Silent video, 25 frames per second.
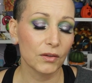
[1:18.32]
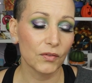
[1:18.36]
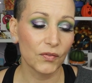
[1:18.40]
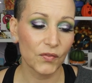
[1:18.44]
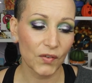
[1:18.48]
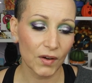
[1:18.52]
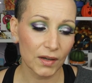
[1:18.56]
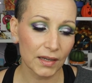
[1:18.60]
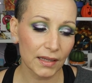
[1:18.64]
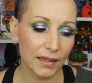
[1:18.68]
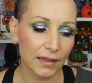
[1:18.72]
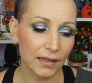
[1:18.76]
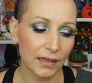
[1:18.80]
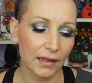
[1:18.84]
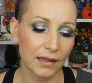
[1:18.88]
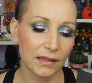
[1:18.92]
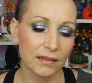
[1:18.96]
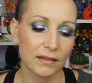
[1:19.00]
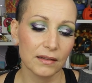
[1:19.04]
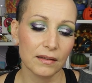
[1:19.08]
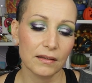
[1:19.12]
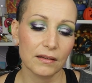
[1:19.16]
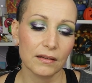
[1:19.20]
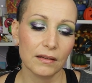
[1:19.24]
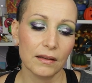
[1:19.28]
the funny thing
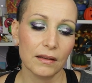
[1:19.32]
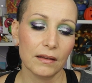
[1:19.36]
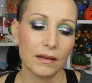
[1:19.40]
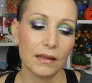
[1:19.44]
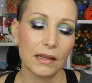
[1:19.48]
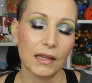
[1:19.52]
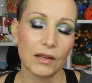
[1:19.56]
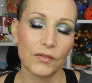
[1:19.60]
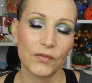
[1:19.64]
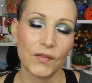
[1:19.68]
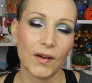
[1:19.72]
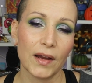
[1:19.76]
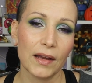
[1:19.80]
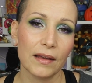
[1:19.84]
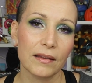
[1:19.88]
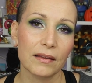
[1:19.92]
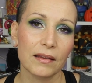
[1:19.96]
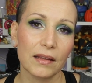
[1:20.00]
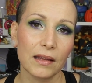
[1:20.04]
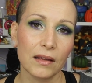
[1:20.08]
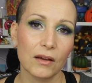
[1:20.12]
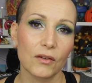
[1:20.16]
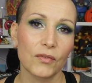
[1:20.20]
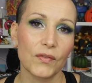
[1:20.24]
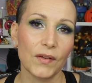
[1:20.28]
is that if I
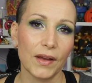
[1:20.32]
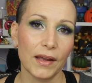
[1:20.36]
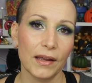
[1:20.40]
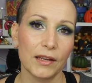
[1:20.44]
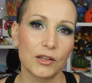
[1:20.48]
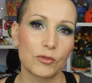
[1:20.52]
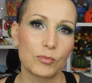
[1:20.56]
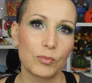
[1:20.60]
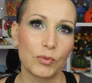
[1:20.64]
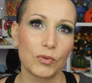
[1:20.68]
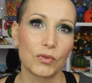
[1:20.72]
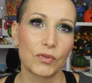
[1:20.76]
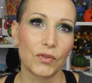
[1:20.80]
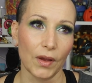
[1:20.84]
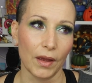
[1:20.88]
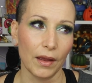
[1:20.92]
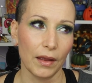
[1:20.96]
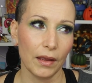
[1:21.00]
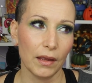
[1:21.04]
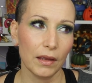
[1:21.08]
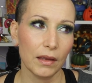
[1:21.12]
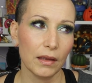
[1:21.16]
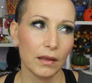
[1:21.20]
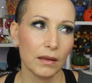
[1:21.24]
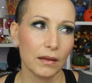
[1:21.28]
think of Ace
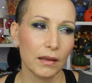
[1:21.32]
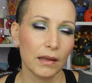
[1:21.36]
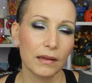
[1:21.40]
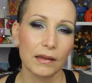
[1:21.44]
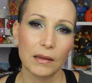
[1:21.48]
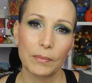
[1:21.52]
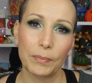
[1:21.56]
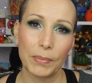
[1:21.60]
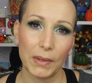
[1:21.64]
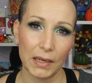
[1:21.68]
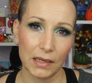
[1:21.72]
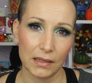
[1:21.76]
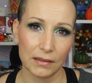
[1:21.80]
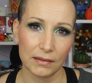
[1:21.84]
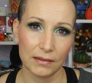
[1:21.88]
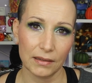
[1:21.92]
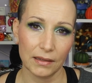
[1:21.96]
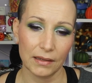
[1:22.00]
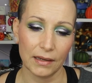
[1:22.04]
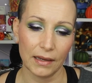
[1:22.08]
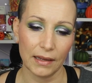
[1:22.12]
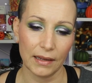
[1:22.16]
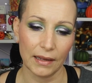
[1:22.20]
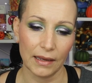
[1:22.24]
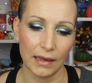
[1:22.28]
Beaute and the palettes
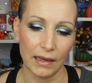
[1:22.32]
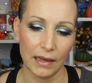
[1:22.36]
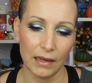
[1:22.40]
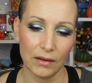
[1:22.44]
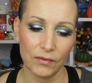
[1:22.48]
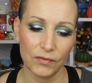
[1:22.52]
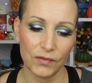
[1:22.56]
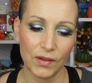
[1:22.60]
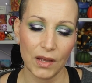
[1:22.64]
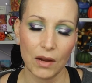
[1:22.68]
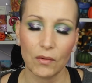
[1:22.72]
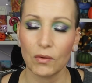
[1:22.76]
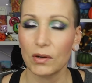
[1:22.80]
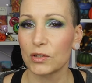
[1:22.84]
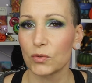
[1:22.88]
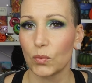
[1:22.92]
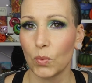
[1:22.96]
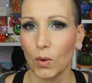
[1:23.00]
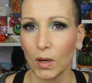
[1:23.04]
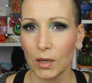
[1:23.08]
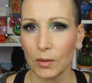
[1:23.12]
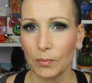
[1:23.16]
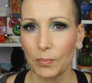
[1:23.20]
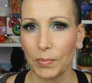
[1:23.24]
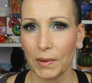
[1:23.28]
that I have, there is
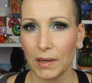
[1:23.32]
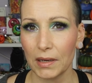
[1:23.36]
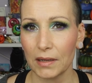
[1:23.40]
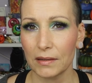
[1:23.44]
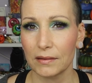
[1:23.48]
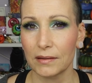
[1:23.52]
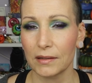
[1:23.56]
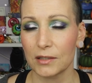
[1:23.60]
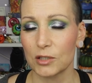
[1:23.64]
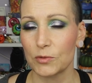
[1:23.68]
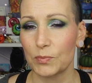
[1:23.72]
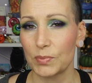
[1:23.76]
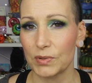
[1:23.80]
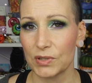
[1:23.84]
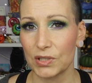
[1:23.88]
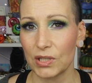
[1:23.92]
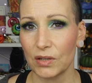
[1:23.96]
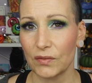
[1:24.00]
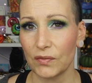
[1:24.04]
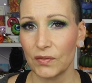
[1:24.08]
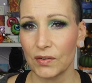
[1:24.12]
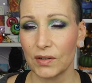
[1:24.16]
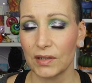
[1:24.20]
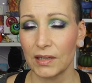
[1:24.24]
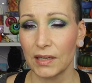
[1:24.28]
one palette that
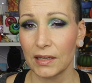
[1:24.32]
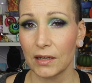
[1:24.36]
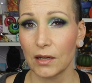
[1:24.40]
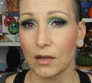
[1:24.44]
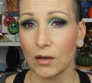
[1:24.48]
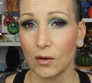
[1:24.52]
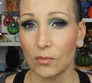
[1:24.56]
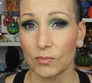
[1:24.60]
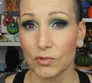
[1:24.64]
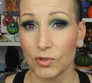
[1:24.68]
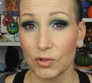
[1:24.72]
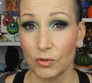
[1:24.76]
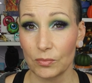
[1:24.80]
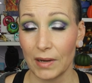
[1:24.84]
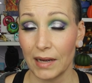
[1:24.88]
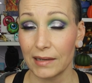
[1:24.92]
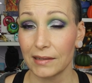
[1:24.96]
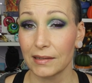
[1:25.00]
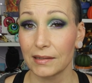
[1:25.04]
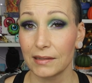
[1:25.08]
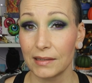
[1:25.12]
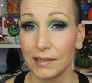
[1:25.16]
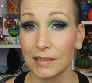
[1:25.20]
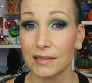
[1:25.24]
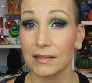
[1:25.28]
specifically comes to
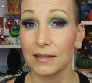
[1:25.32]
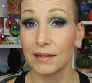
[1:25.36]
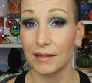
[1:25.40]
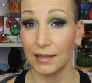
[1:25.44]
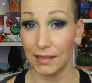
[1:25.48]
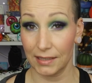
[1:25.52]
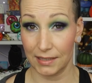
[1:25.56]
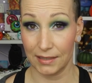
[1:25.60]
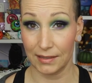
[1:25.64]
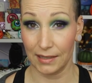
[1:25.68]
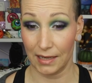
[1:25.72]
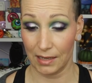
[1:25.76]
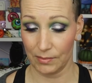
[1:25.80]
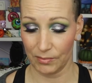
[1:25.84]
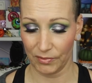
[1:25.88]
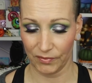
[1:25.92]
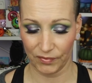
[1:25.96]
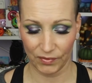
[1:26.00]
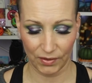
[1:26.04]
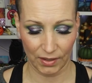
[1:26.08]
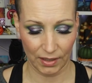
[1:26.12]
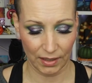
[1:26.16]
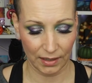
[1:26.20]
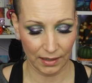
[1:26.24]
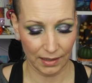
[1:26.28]
mind, at least this time
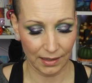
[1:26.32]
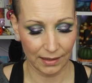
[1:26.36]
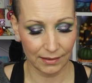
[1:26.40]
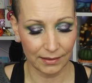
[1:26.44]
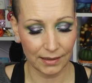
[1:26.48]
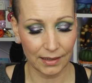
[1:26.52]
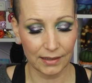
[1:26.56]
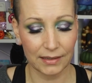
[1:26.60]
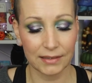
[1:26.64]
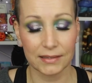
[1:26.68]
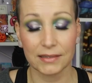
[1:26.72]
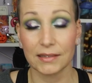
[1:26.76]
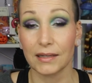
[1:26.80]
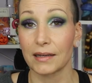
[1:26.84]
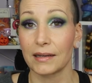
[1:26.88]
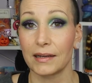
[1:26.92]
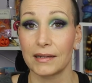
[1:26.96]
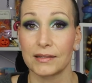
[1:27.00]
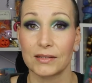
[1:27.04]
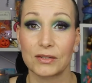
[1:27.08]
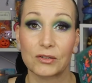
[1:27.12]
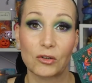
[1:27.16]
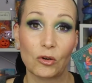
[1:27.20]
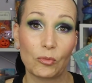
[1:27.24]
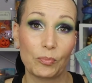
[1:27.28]
of year. And that is the
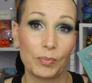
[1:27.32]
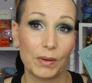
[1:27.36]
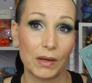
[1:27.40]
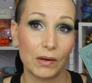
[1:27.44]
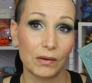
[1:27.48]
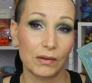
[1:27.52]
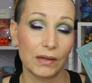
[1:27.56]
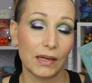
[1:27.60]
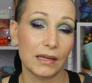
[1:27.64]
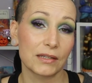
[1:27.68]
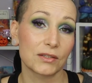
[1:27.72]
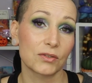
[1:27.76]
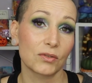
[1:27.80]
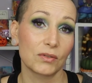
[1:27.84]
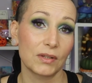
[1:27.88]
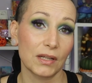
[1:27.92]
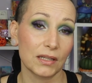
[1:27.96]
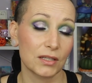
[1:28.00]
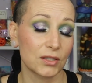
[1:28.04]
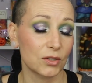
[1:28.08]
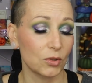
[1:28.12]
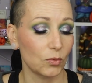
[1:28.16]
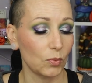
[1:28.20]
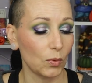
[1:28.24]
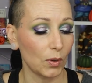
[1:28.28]
Classical Paradise, so
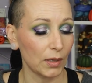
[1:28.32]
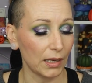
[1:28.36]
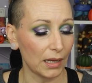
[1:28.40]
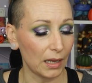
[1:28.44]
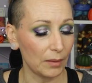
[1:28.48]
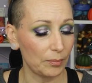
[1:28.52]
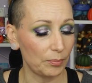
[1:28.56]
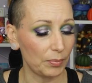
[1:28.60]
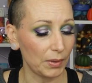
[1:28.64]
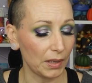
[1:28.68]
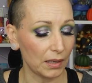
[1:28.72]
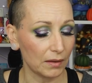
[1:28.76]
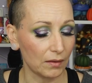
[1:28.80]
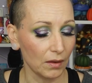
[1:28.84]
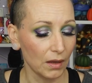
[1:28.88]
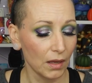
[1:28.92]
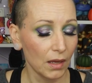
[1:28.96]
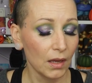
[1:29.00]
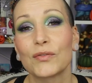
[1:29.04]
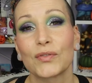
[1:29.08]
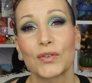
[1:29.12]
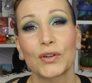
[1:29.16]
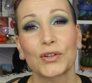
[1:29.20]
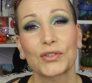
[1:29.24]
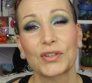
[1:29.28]
that's the one I picked.
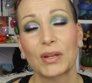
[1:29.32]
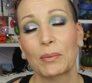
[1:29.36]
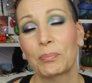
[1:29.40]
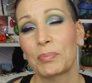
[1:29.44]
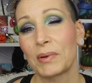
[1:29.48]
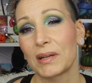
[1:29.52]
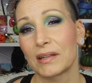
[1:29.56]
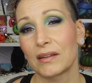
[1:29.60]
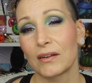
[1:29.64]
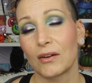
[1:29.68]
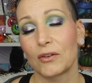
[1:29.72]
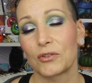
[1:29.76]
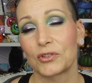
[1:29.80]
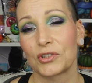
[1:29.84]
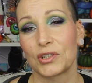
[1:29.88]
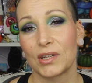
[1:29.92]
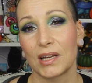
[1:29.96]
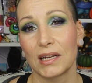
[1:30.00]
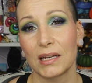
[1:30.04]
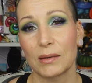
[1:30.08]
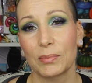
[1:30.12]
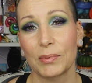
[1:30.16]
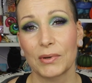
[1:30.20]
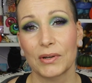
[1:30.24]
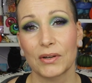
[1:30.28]
First I picked the
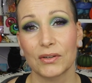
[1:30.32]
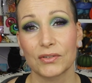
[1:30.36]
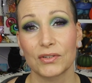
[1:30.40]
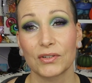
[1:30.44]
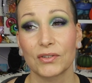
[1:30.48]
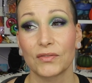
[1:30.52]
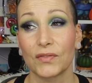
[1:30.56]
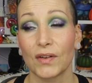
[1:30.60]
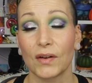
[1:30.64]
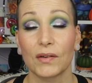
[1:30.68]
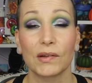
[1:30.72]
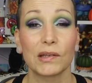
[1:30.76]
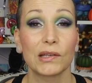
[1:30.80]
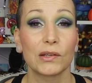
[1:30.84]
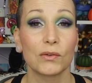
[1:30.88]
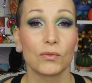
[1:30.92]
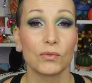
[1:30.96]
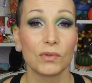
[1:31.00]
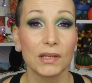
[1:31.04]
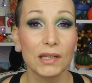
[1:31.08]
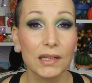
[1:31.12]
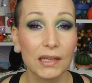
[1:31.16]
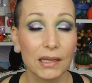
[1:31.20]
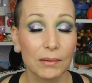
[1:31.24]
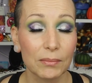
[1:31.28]
Oceanic because it's very
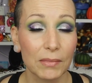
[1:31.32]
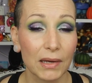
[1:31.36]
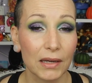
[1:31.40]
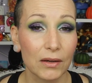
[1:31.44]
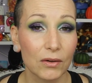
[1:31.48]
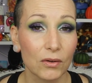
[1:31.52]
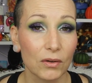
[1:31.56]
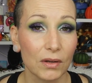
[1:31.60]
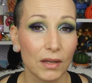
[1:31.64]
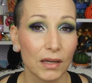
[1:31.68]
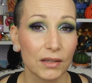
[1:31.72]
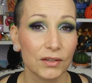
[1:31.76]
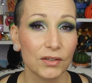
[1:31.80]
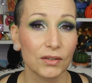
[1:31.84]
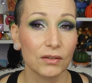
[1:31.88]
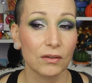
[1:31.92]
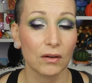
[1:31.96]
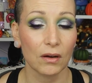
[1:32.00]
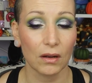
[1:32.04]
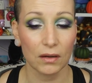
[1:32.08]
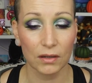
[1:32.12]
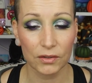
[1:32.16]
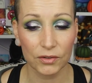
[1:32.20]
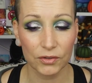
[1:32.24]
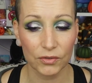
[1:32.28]
unique in my collection,
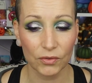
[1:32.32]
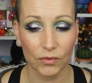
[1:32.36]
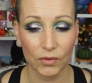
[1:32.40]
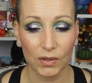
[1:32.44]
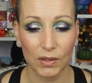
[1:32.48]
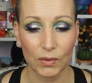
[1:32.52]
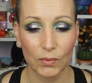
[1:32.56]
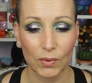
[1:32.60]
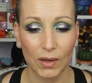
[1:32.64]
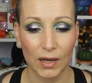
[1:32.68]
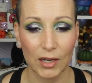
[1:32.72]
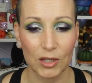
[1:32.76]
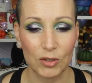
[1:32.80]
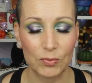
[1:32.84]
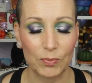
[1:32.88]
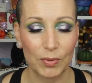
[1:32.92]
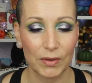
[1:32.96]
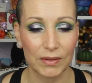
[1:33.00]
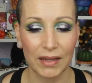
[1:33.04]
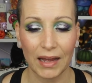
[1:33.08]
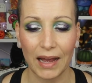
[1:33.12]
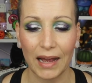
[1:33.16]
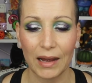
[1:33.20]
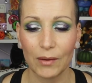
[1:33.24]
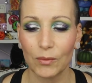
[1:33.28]
color story wise,
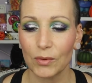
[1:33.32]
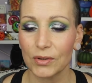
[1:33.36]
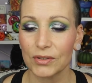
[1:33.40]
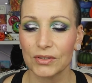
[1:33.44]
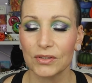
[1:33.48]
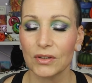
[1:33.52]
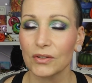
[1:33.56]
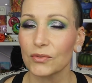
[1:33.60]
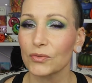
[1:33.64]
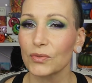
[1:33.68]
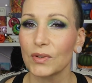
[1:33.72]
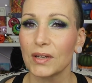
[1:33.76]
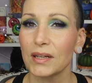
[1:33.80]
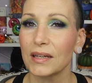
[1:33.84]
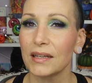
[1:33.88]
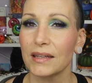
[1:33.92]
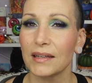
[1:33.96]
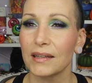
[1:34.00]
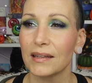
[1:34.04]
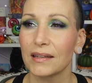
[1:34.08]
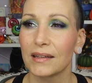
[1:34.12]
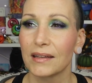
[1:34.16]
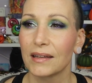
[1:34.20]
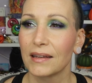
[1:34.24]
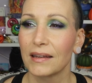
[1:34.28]
but I was not
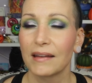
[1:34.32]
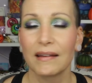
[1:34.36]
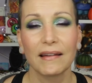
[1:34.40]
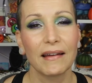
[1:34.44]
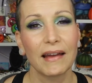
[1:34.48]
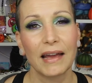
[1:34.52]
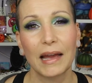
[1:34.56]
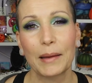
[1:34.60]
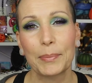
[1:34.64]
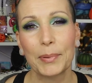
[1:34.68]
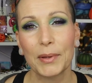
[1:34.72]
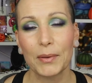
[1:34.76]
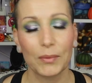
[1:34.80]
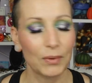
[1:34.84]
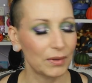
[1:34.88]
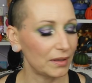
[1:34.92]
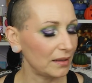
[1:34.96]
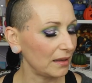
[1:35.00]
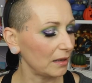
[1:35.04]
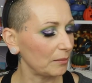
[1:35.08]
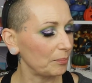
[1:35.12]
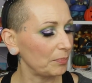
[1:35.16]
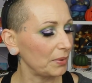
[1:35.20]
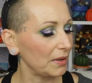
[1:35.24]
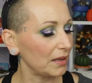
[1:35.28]
really happy with
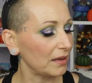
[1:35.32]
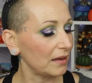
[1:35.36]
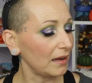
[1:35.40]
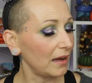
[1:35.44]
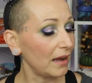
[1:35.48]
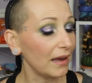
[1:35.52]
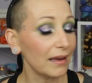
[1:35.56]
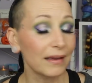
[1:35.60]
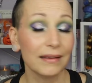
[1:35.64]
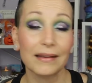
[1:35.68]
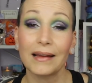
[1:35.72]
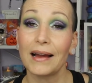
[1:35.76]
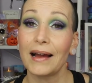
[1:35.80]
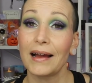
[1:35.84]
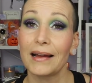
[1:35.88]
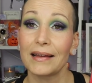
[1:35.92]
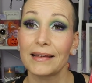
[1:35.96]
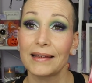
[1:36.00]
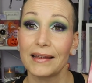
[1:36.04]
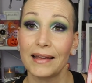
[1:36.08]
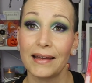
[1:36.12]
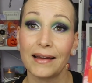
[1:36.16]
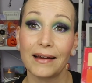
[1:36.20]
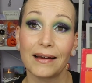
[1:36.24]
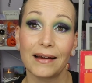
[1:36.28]
that pick. I, I,
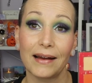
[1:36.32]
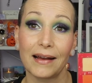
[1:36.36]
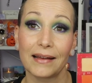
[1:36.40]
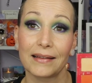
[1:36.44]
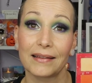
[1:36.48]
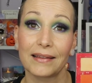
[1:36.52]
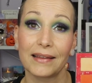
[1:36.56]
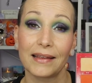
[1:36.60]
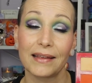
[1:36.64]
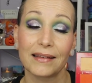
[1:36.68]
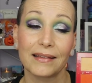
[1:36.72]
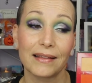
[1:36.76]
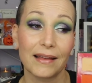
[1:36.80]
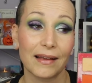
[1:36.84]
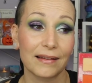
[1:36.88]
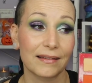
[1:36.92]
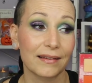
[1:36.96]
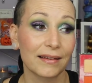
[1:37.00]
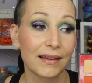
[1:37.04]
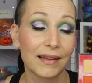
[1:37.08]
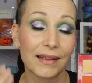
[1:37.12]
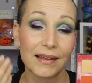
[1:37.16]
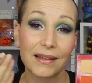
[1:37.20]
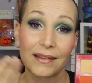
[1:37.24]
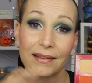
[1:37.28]
yeah, I think
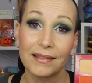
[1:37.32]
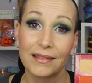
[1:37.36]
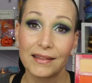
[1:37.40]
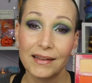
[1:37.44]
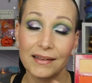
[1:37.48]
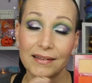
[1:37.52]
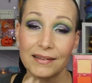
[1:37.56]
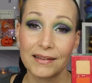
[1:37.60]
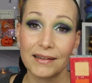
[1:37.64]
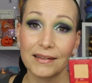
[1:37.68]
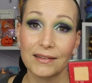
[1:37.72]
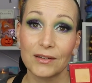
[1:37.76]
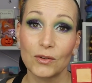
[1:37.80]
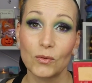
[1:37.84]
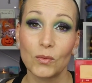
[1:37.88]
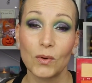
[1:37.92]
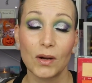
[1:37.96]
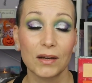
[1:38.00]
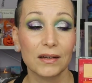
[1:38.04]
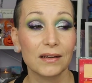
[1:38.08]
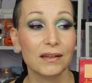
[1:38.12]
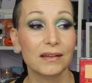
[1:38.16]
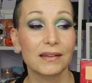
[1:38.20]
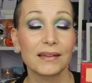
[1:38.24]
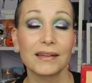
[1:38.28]
that this is the
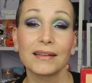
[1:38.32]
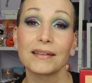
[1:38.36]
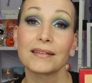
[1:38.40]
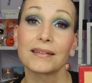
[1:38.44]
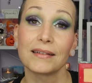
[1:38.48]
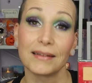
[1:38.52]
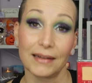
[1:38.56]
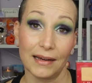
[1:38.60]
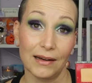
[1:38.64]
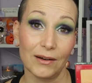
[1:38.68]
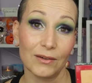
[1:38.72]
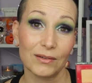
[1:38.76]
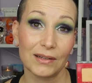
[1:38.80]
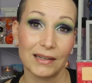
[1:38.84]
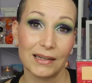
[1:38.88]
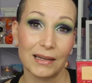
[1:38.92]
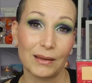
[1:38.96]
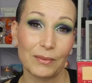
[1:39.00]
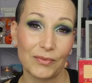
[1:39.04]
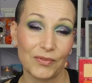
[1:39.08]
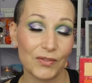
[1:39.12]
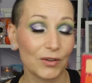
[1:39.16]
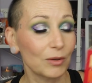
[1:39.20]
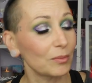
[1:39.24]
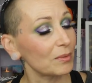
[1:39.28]
one, at least now that
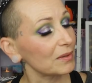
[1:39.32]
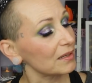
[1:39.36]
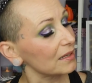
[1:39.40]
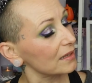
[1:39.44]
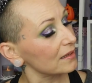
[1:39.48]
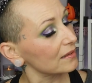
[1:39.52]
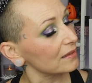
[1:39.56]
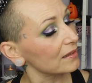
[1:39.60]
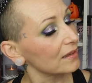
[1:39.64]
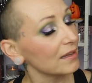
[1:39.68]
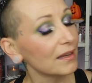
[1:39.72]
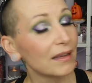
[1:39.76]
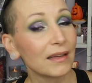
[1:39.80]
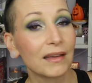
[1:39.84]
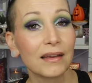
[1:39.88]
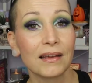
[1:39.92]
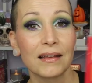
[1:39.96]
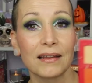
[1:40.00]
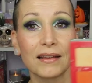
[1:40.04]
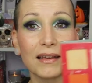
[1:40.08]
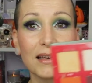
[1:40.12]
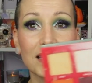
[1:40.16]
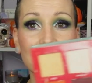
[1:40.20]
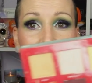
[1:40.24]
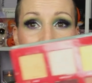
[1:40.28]
I'm filming this,
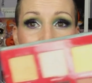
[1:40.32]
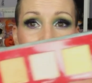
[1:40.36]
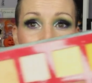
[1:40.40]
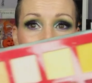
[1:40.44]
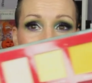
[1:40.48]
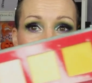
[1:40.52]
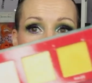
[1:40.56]
is